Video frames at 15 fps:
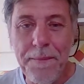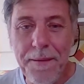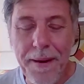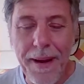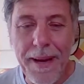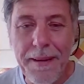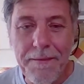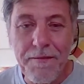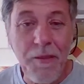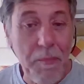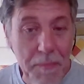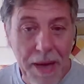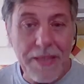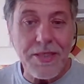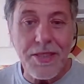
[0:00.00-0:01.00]
right? For
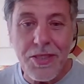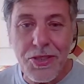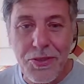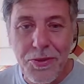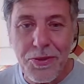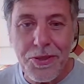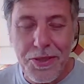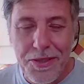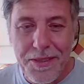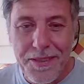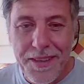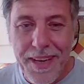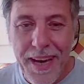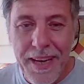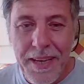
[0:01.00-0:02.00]
mass destruction,
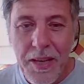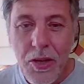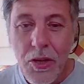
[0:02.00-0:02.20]
okay?